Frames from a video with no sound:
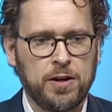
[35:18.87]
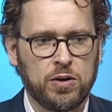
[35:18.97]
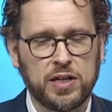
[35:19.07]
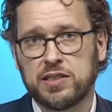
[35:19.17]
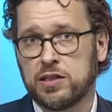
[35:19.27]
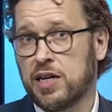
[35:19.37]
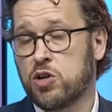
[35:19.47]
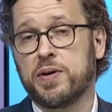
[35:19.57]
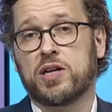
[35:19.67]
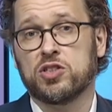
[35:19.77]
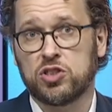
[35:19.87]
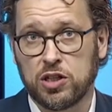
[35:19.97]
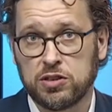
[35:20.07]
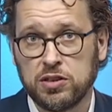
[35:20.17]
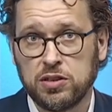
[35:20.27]
that could be a
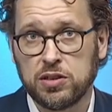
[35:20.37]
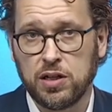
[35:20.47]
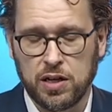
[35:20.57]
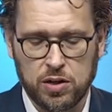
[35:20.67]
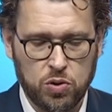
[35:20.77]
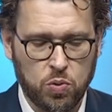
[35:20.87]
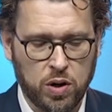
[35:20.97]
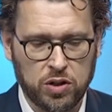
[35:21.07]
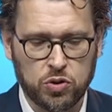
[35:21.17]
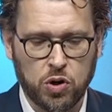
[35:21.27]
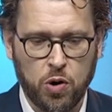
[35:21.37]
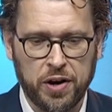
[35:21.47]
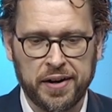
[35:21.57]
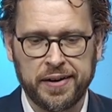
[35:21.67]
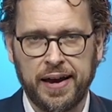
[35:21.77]
consultant who wanted to go
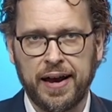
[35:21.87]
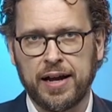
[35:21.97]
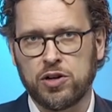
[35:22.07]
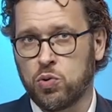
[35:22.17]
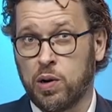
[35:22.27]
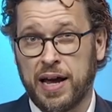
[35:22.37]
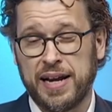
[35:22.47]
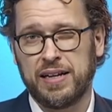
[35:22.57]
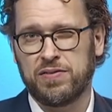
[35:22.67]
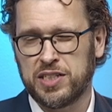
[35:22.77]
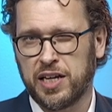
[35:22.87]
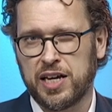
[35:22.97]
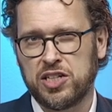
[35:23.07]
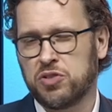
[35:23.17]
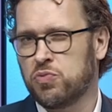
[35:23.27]
in and do light
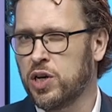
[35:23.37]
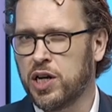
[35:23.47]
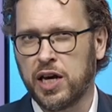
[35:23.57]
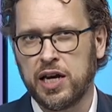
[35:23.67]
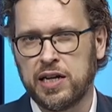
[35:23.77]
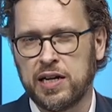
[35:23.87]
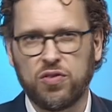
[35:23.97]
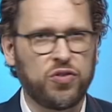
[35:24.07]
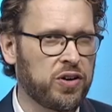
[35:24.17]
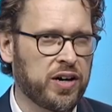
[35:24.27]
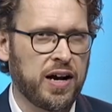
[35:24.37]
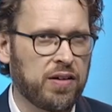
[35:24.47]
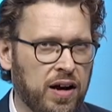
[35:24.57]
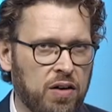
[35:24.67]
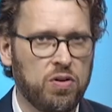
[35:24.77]
investigation, reading AL, figuring out
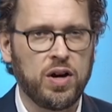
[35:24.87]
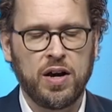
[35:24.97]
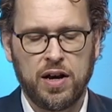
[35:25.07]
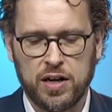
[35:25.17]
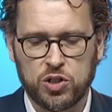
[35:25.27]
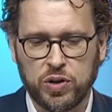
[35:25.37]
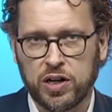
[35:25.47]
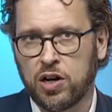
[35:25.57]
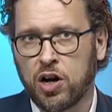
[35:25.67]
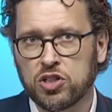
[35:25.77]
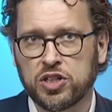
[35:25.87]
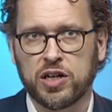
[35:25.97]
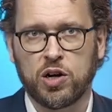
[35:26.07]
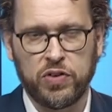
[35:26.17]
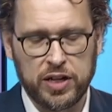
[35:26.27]
how trigger
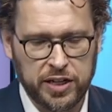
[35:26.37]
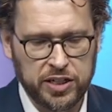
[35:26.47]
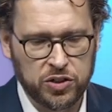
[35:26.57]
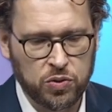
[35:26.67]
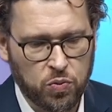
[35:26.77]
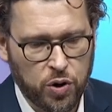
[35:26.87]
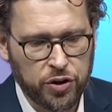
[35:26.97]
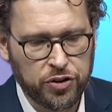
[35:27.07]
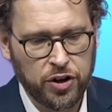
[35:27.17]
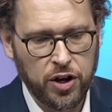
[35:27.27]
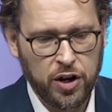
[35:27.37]
logic or validation worked,